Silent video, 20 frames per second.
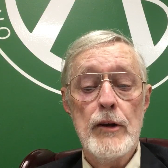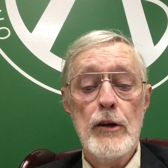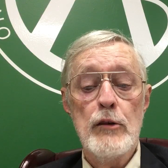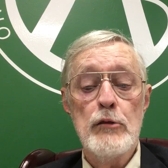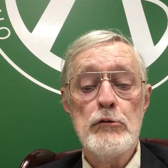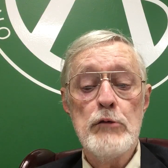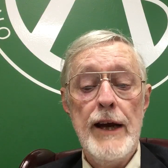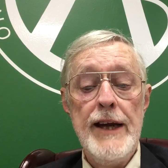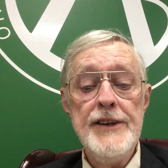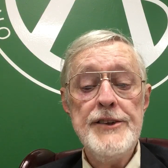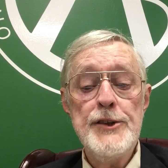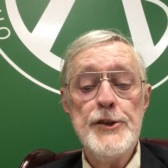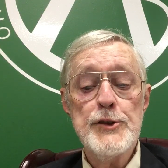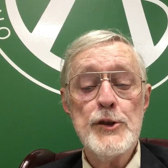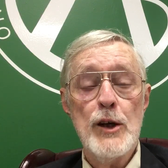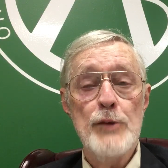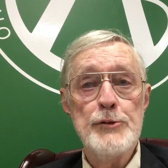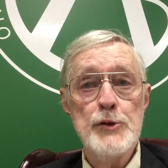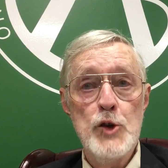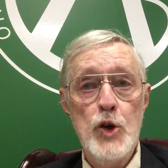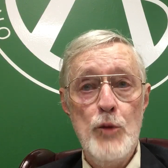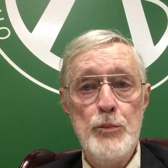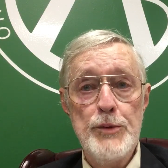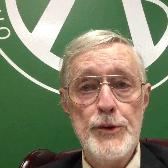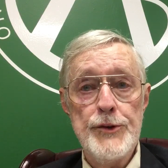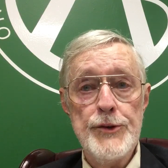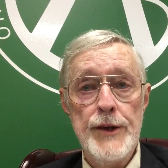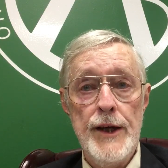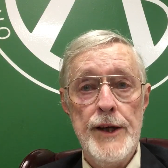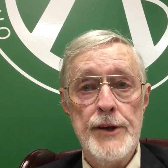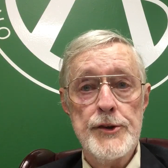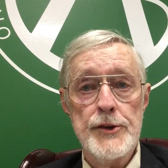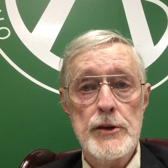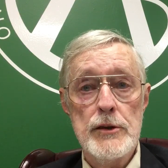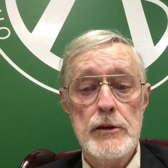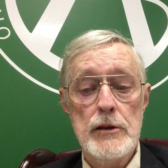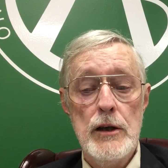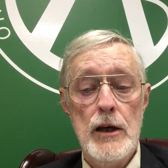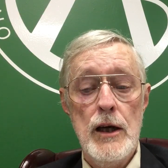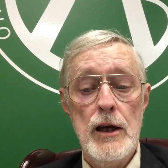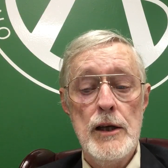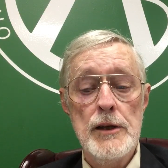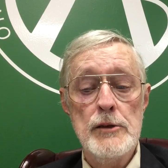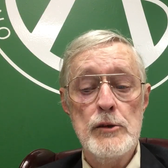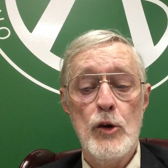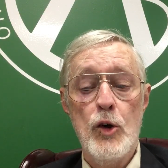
raises of 2% on